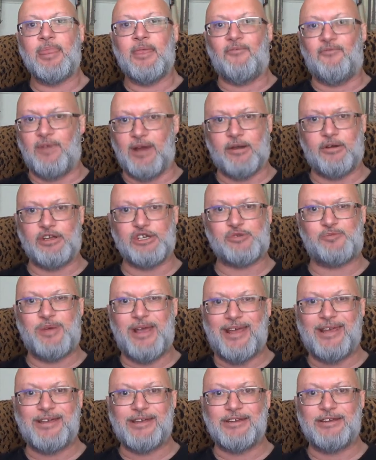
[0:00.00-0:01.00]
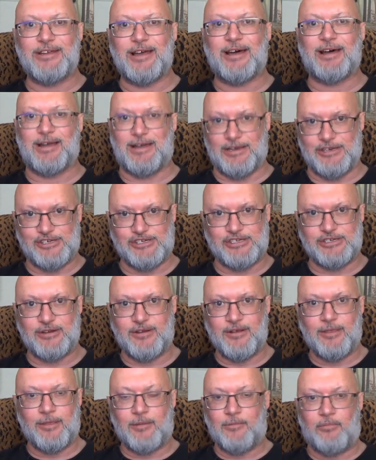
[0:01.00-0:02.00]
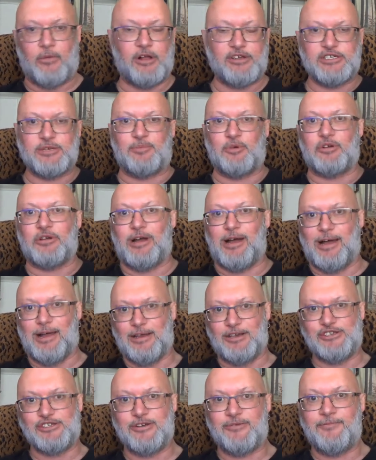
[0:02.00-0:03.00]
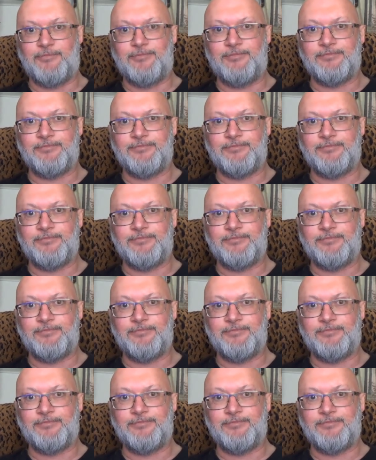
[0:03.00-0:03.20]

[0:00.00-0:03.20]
various pagan gods, multiple gods.